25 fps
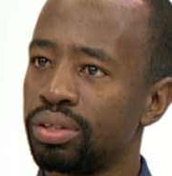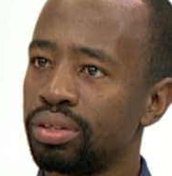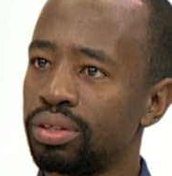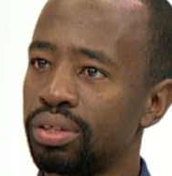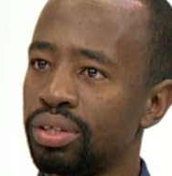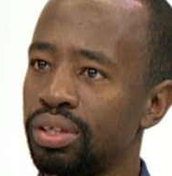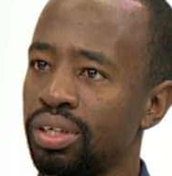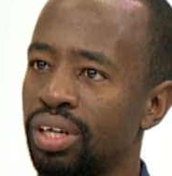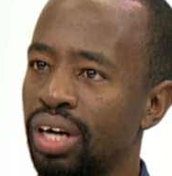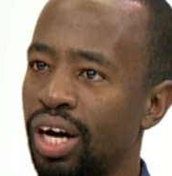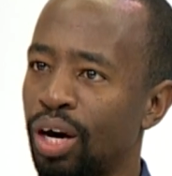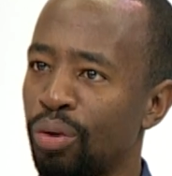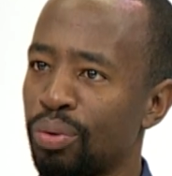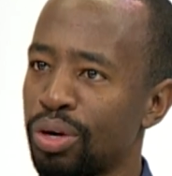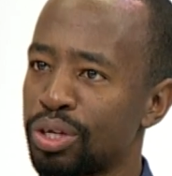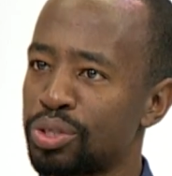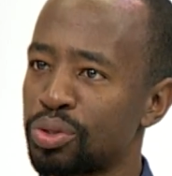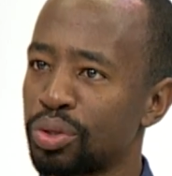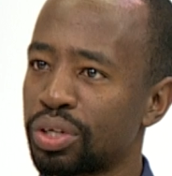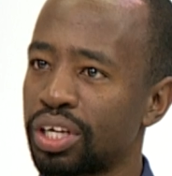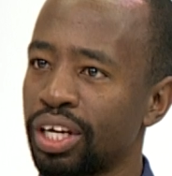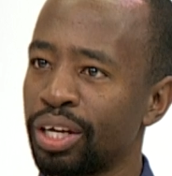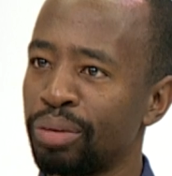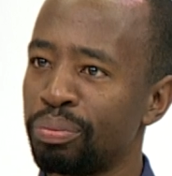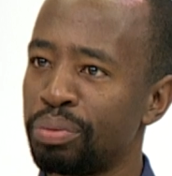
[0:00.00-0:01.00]
Now we are
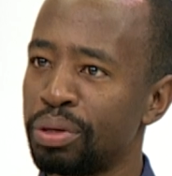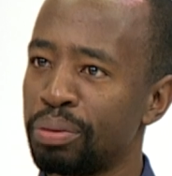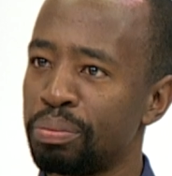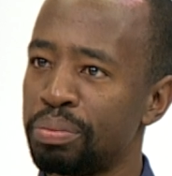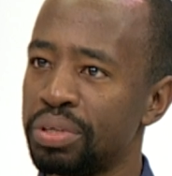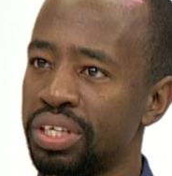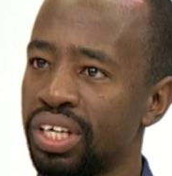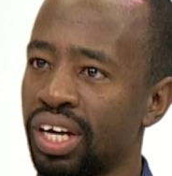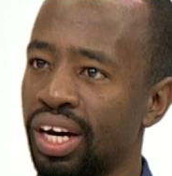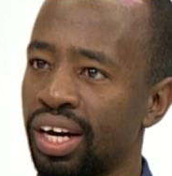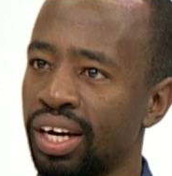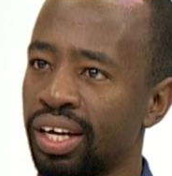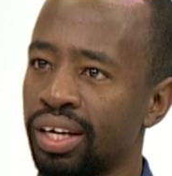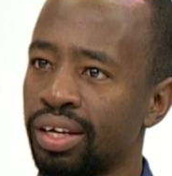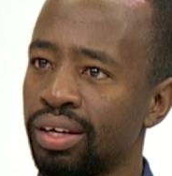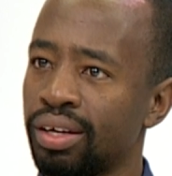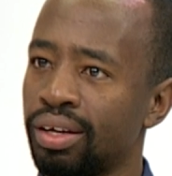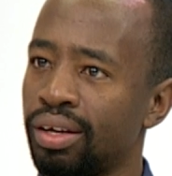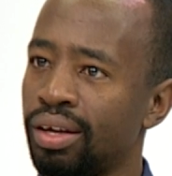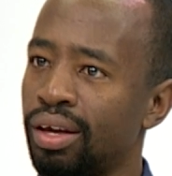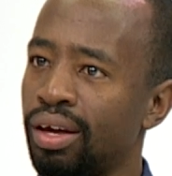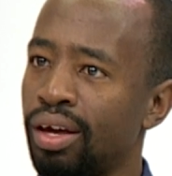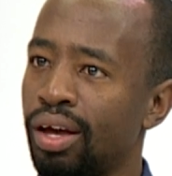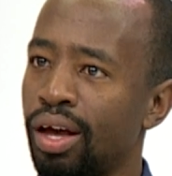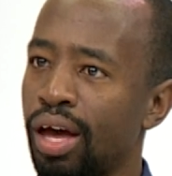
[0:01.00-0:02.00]
talking BBI.
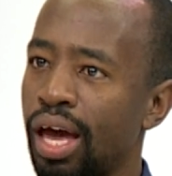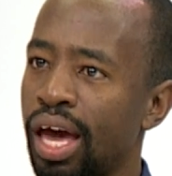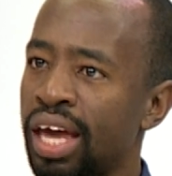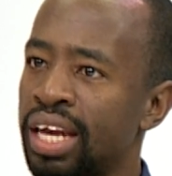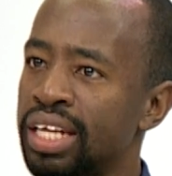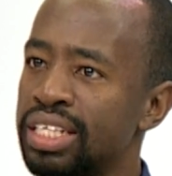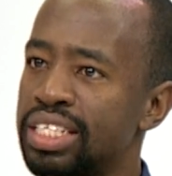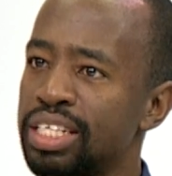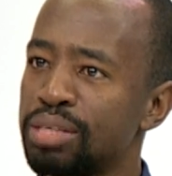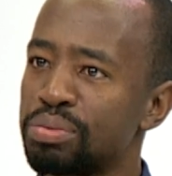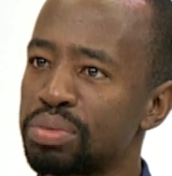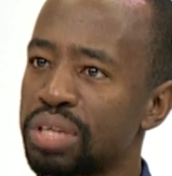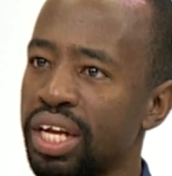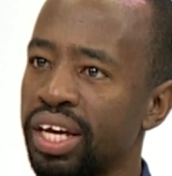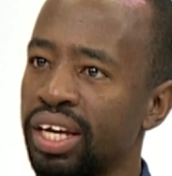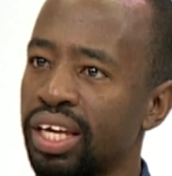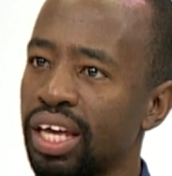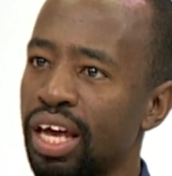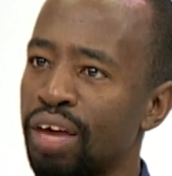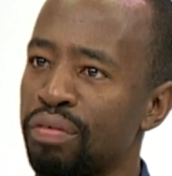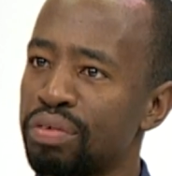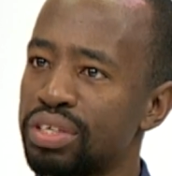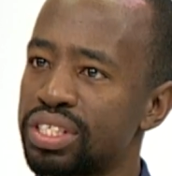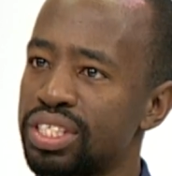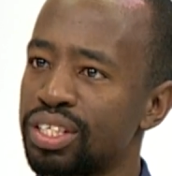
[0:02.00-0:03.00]
And it seems like
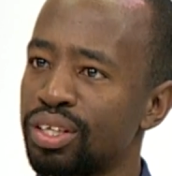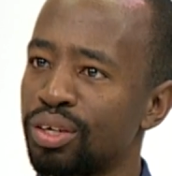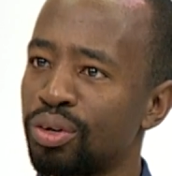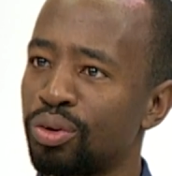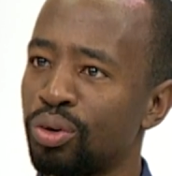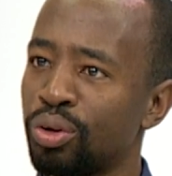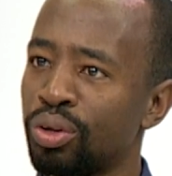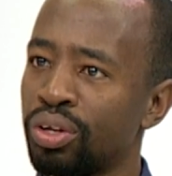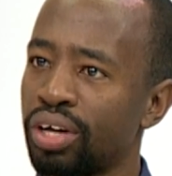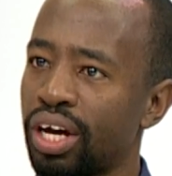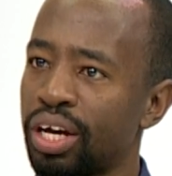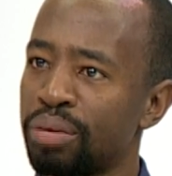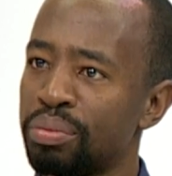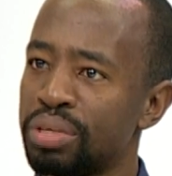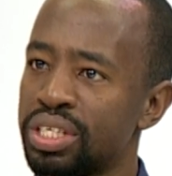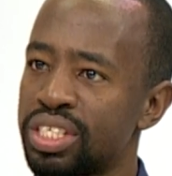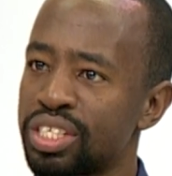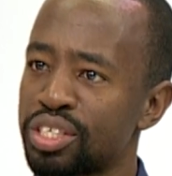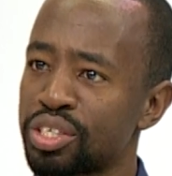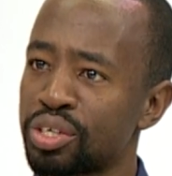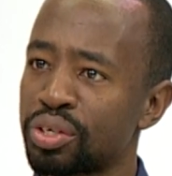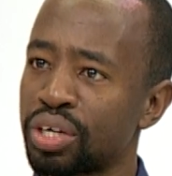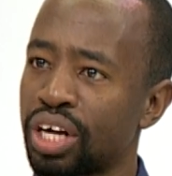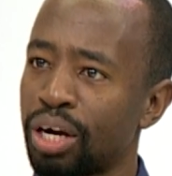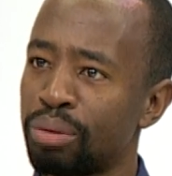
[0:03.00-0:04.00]
every single
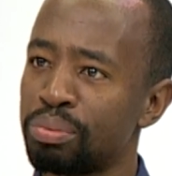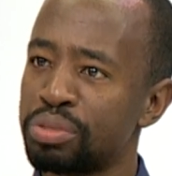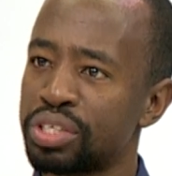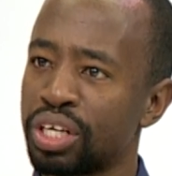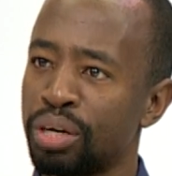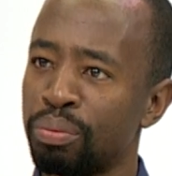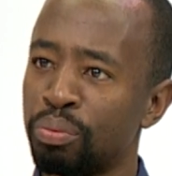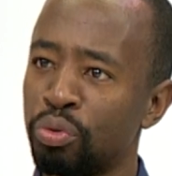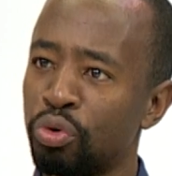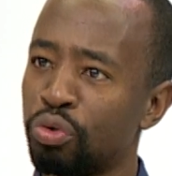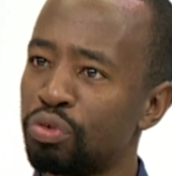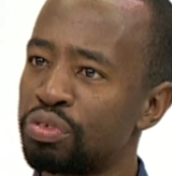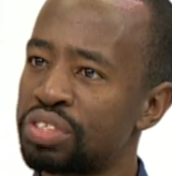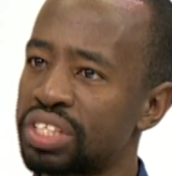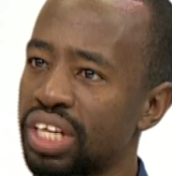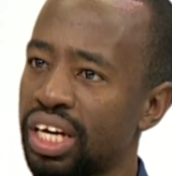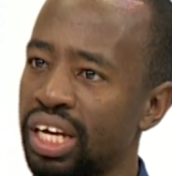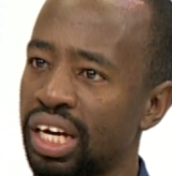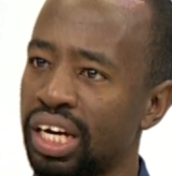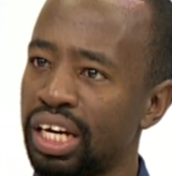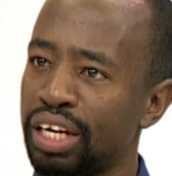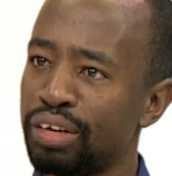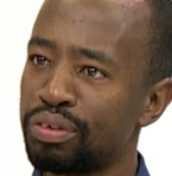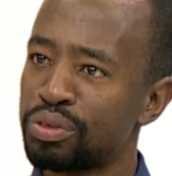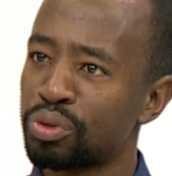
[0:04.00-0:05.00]
administration comes and moves
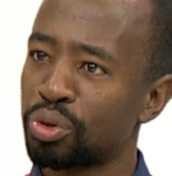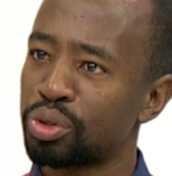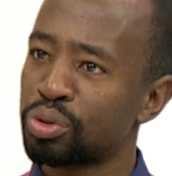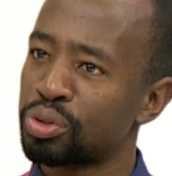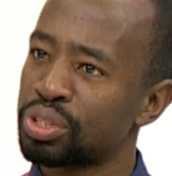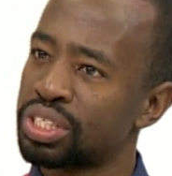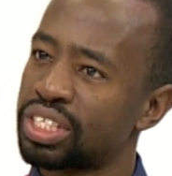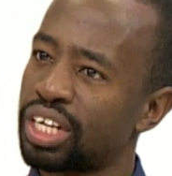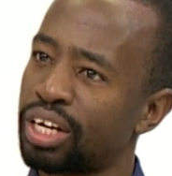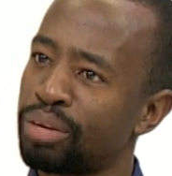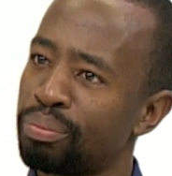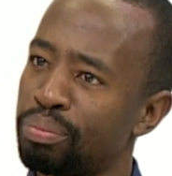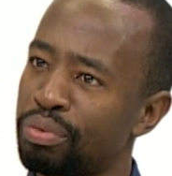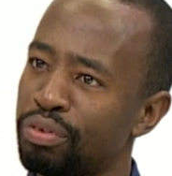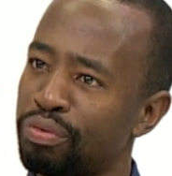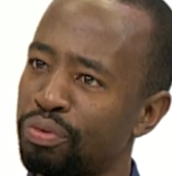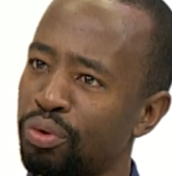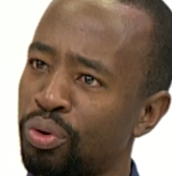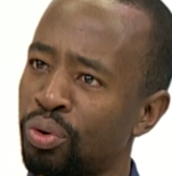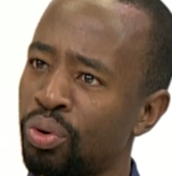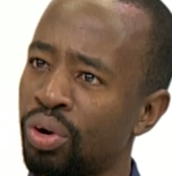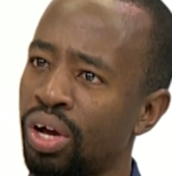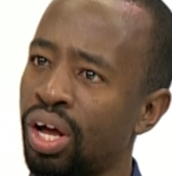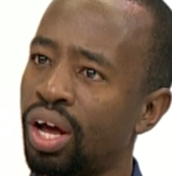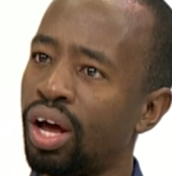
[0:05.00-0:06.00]
and leaves what was done
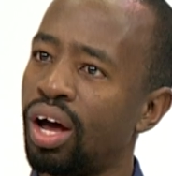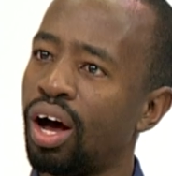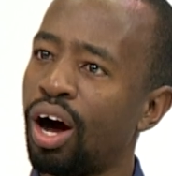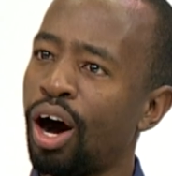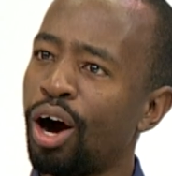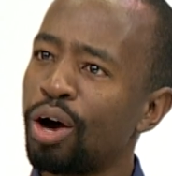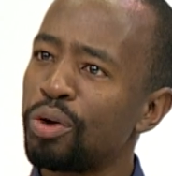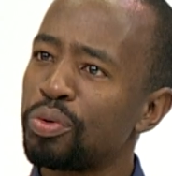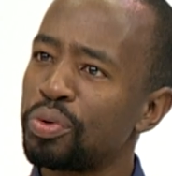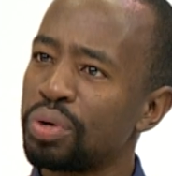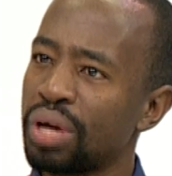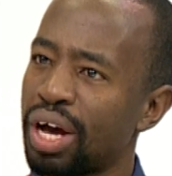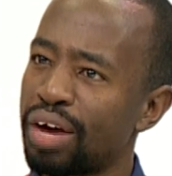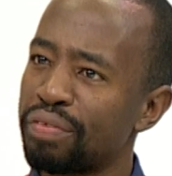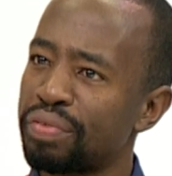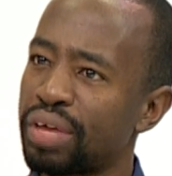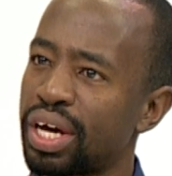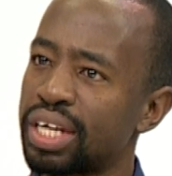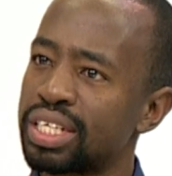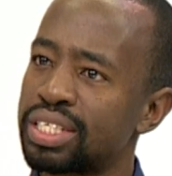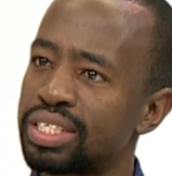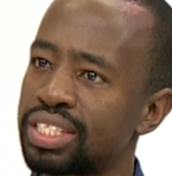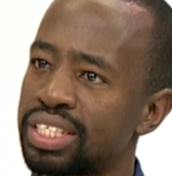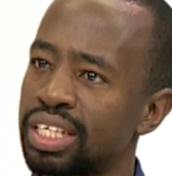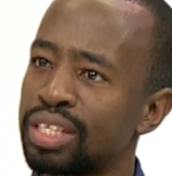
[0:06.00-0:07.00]
before. How do you have
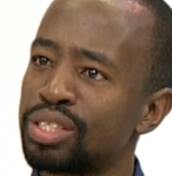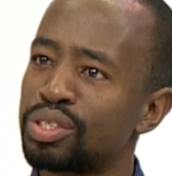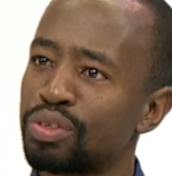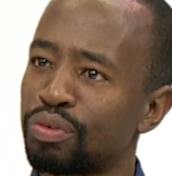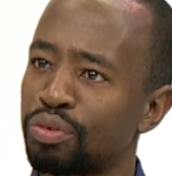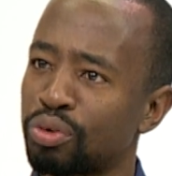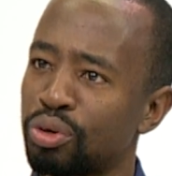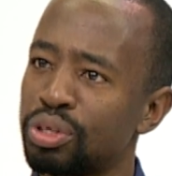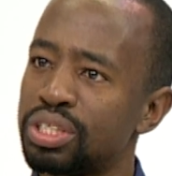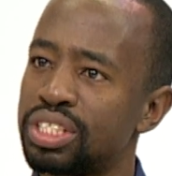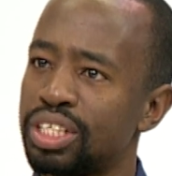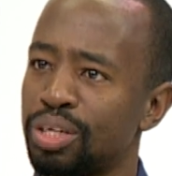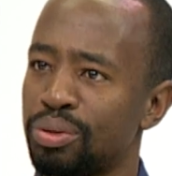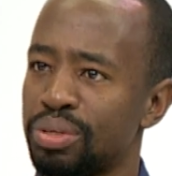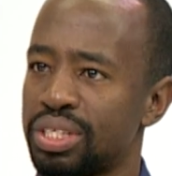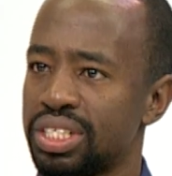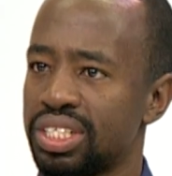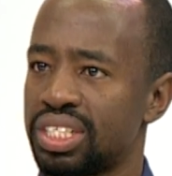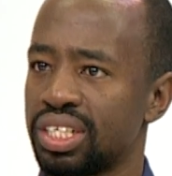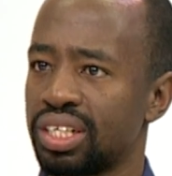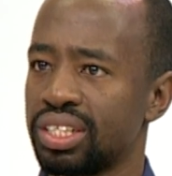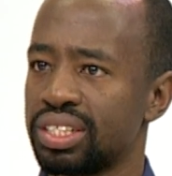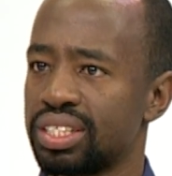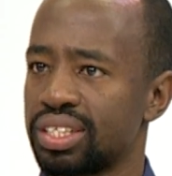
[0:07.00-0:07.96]
that sense of continuity, Charles?